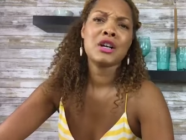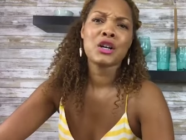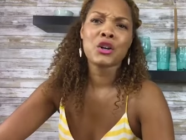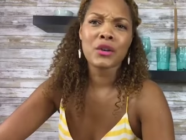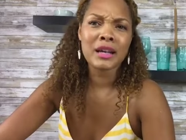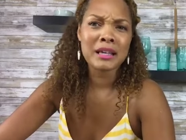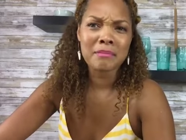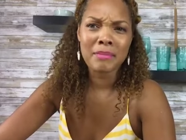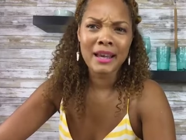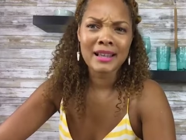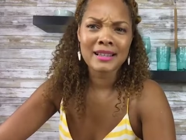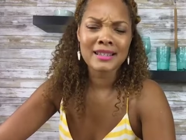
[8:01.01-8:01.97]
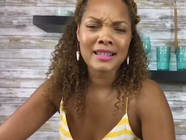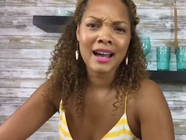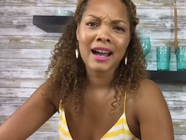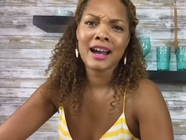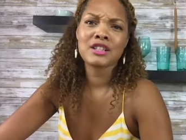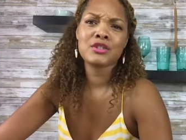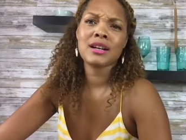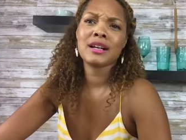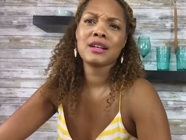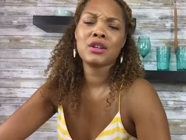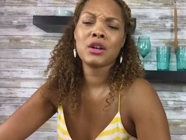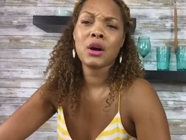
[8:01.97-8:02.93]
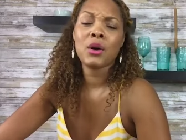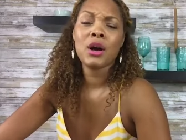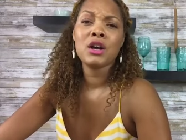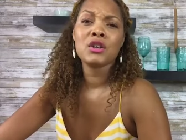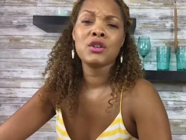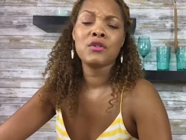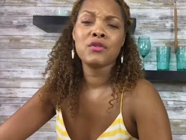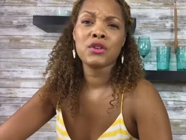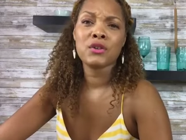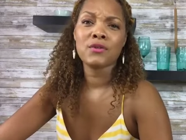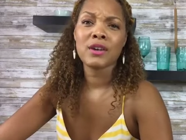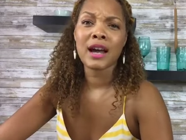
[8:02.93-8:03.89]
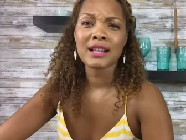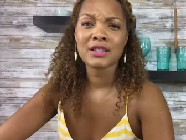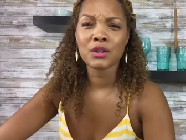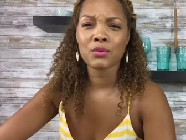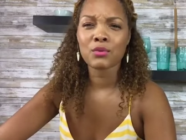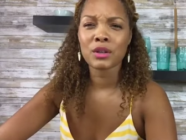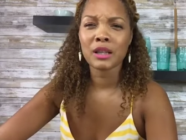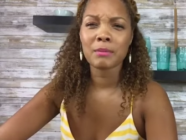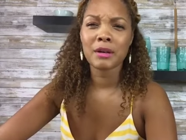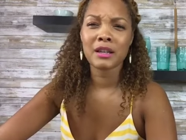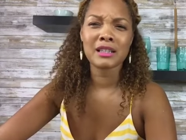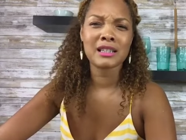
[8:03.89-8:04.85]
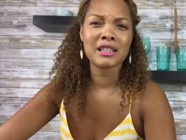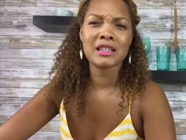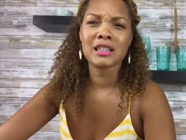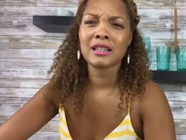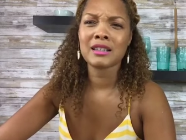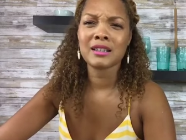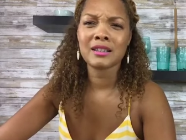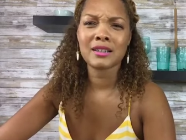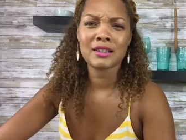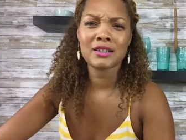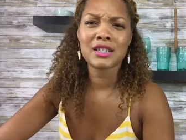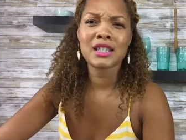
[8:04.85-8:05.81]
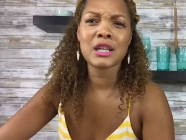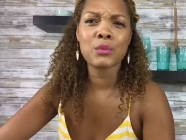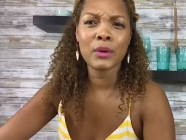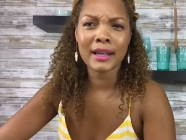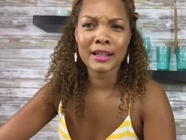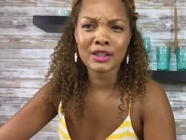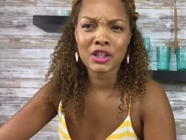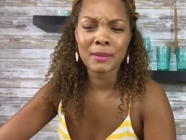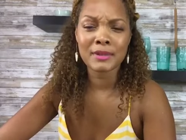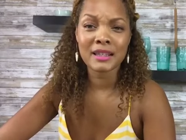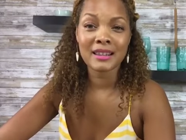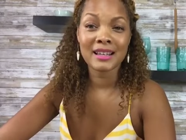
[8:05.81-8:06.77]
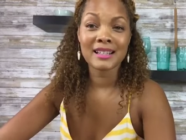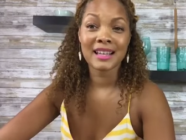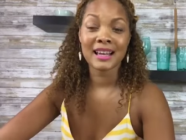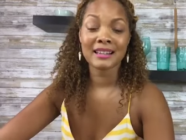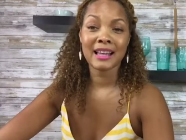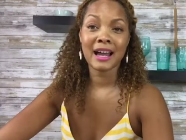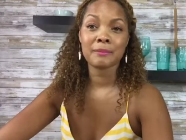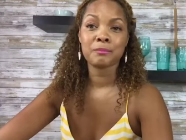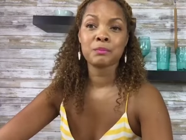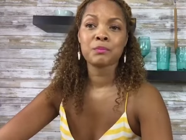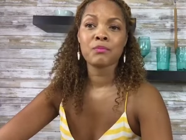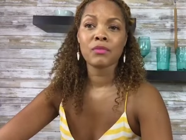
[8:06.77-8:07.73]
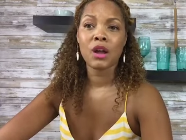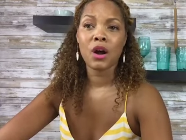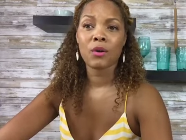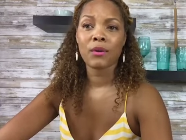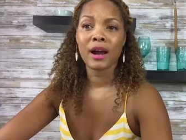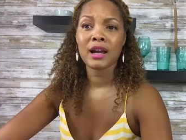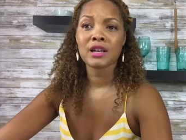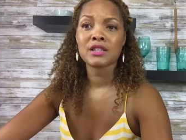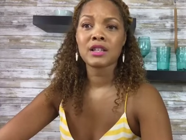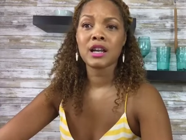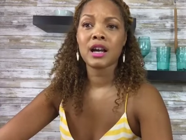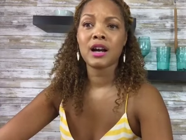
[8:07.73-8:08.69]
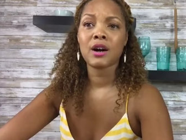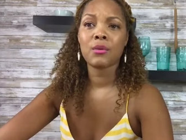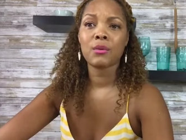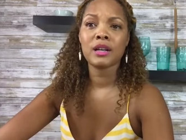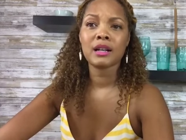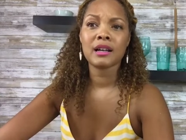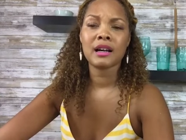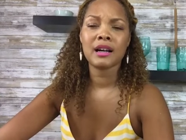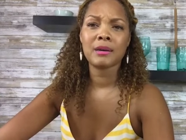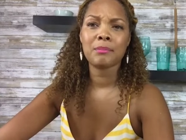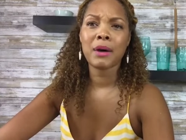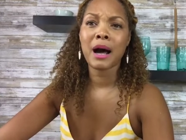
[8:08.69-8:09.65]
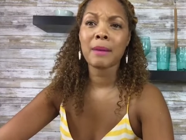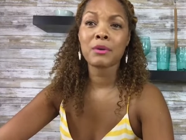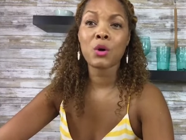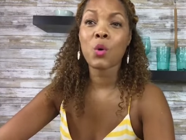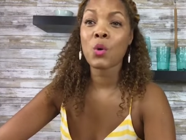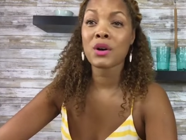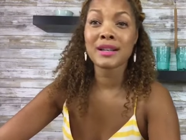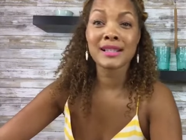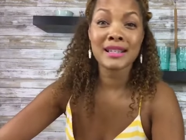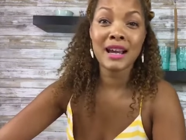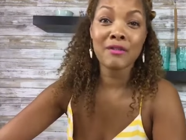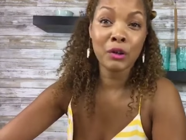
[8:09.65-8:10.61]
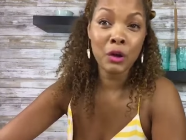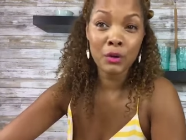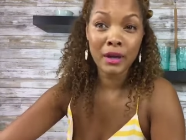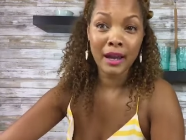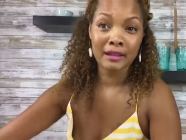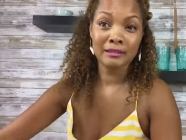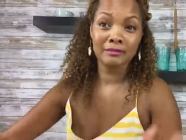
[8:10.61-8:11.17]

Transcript: green beans dehydrated you know you've, you've got to really be on the, the, the seaweed chips and things like that all right uh, when it, uh, popcorn is never okay